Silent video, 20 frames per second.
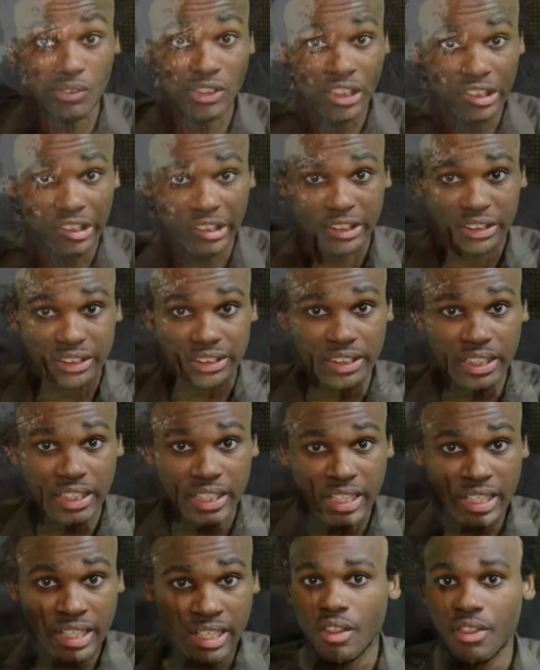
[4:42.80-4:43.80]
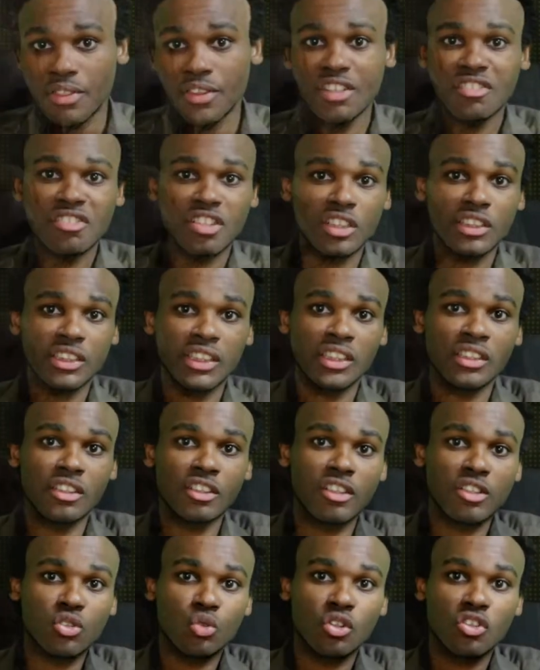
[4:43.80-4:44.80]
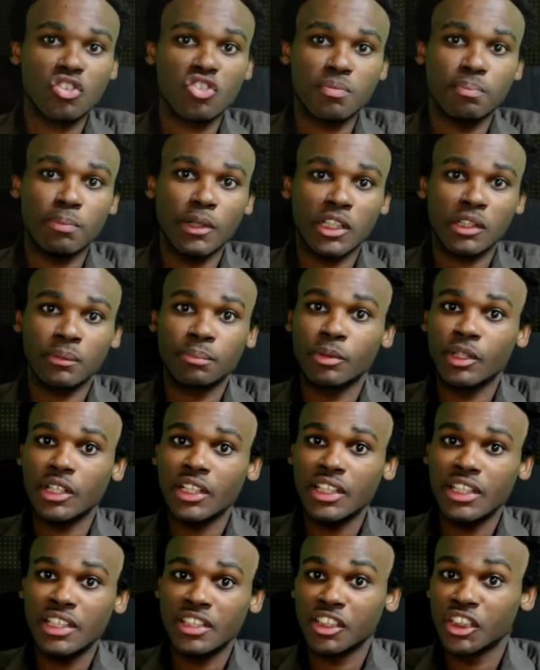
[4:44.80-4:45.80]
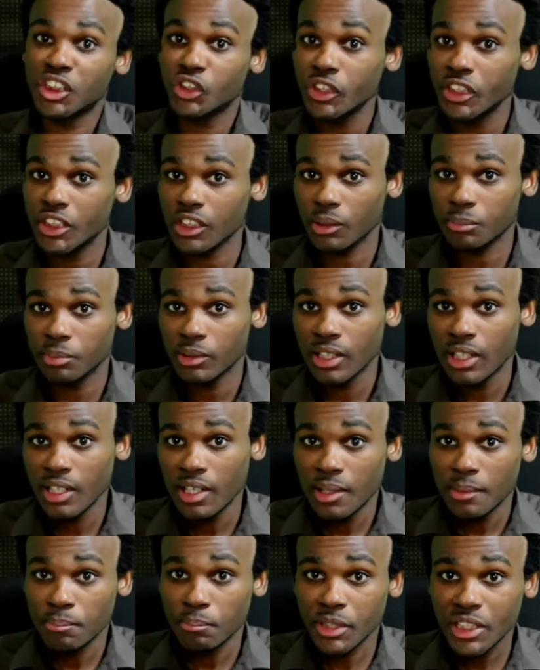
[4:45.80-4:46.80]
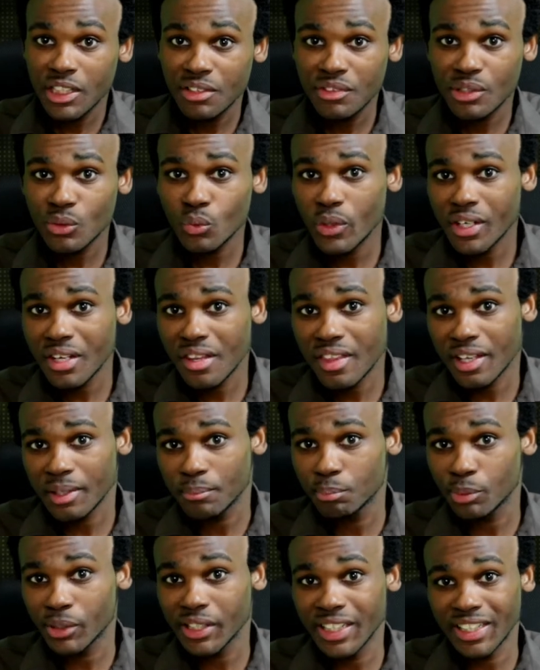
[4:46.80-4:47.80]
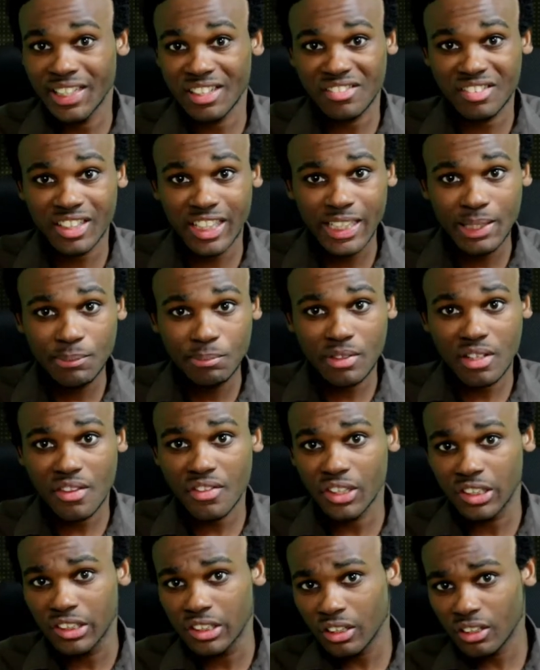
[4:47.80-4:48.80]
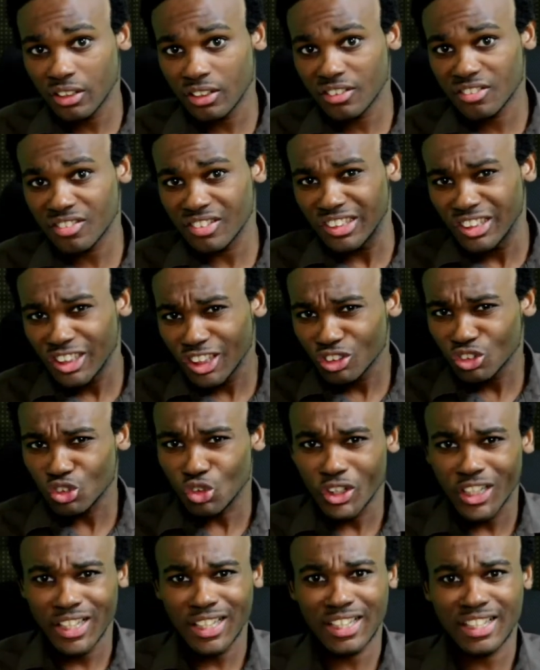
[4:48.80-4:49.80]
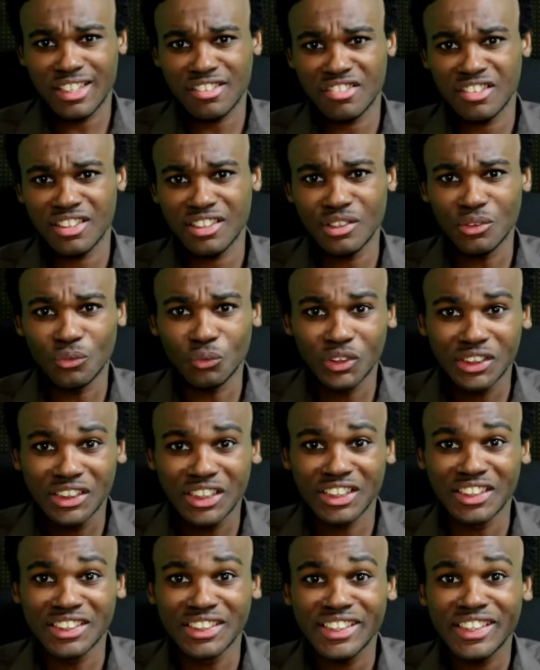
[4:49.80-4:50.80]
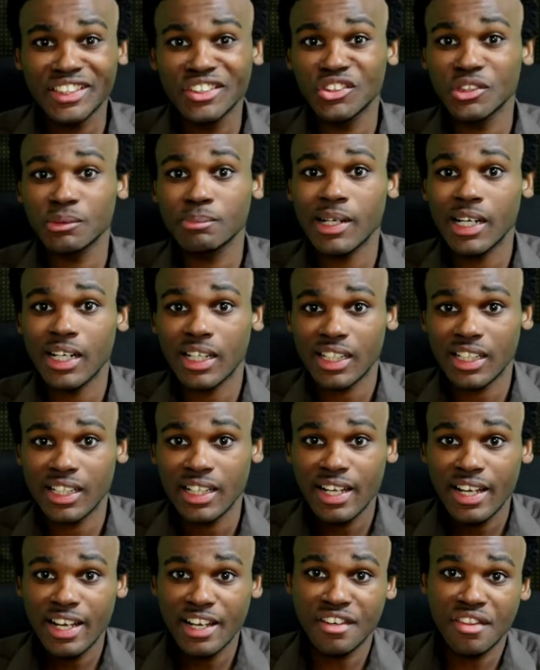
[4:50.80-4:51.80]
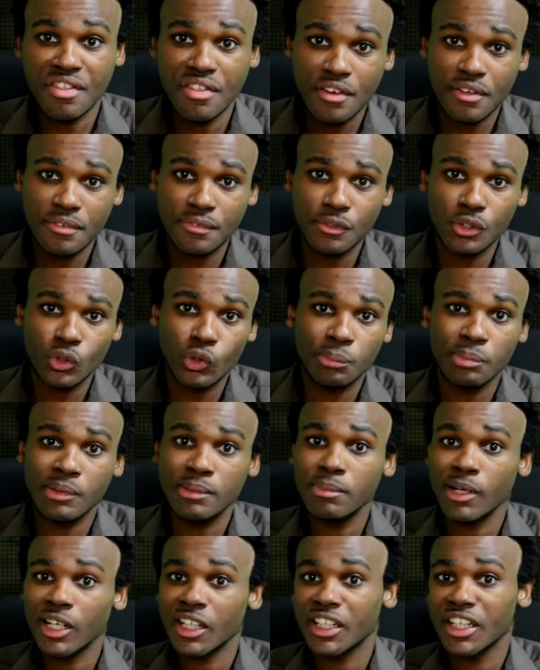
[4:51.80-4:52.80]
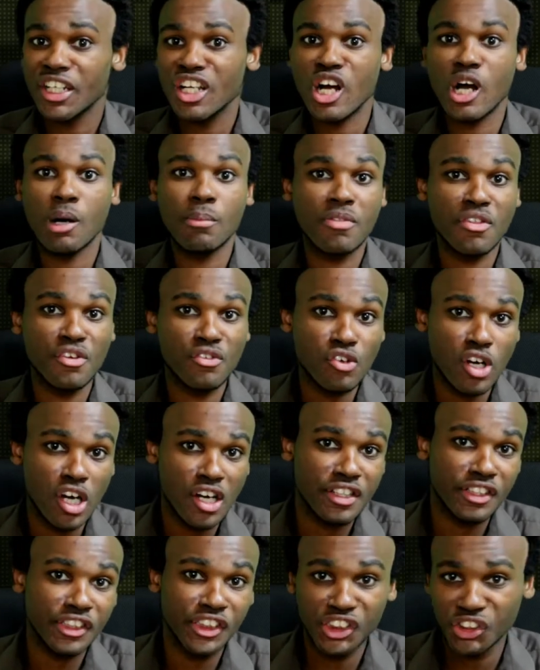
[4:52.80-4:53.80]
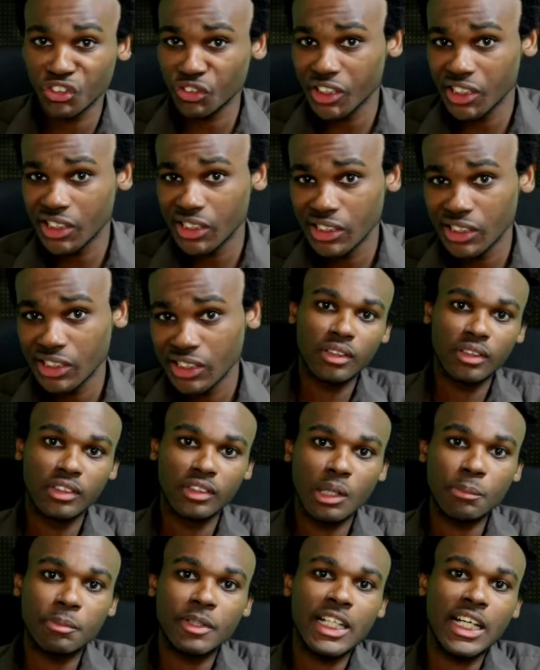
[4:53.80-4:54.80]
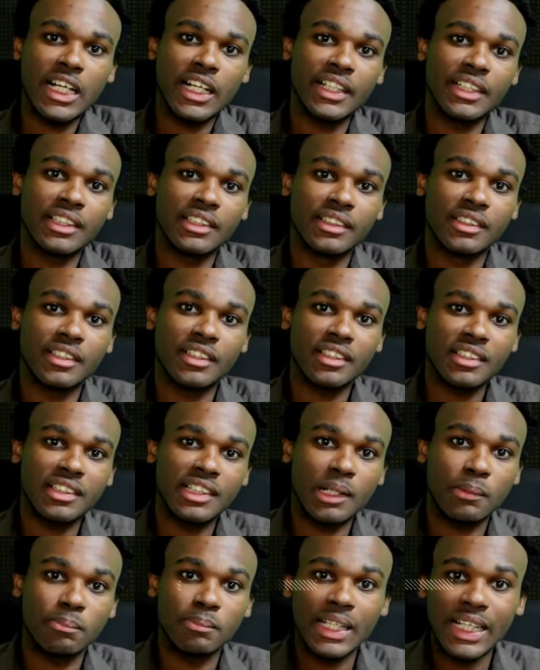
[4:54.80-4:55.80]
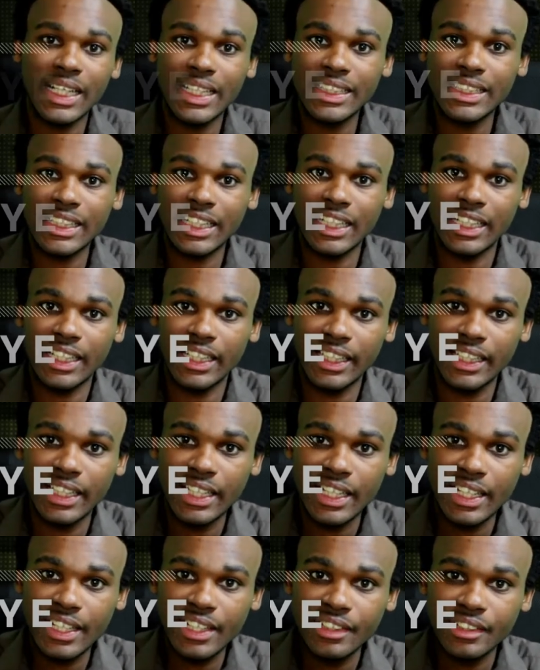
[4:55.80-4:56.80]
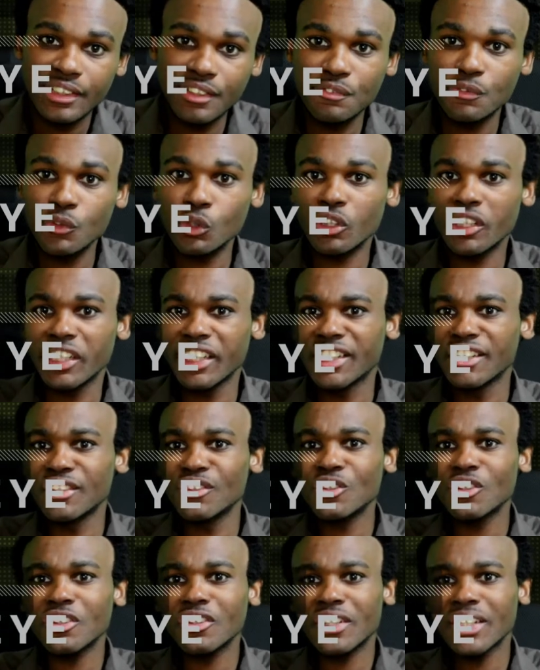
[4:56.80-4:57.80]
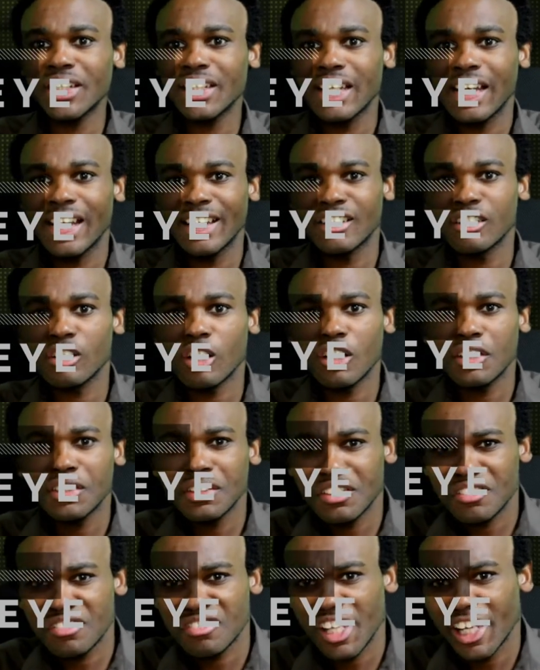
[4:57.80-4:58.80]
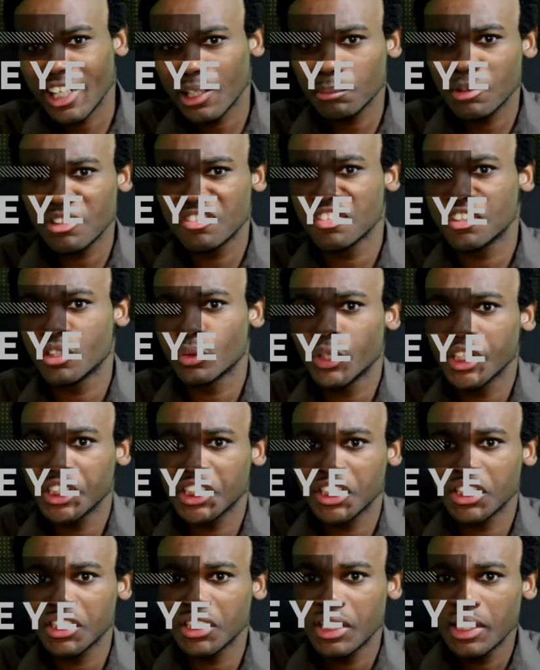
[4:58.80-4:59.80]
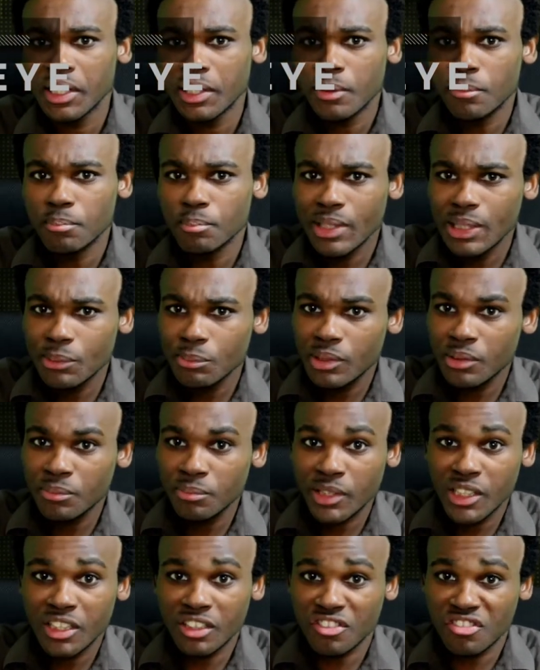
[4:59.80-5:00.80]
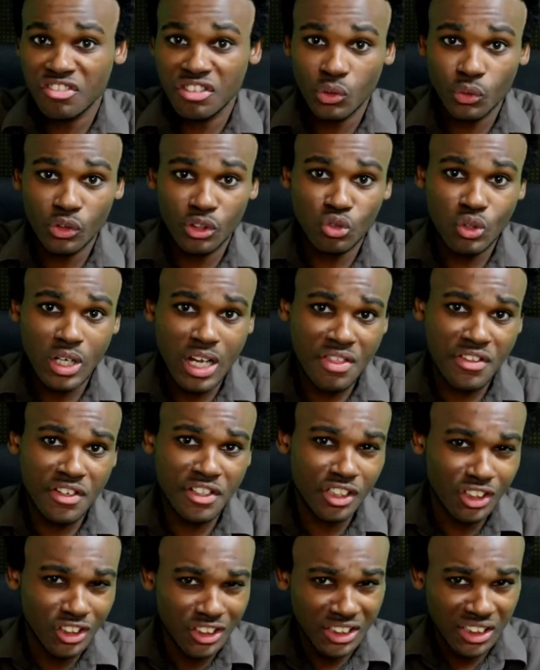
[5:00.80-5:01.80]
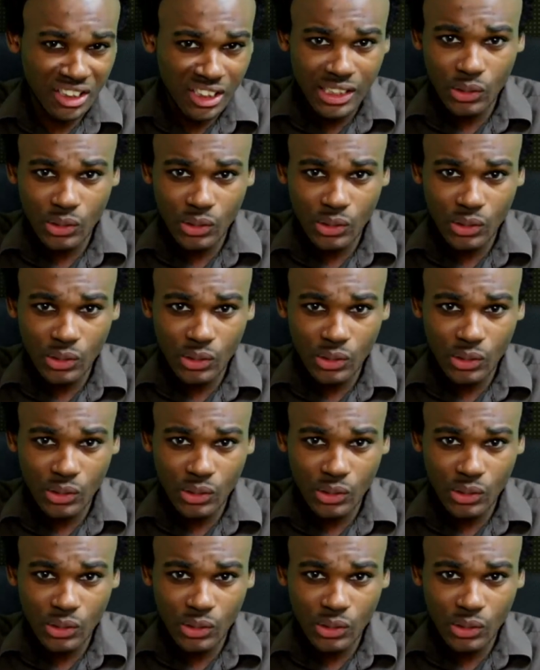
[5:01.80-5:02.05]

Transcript: of dogs. These hunting dogs would spot a prey in a treetop, but even when that prey had escaped, the dogs, not realizing, would continue to bark, and therefore would be barking up the wrong tree. Number nine. Turn a blind eye. If you are ignoring an undesirable situation, maybe because you would rather not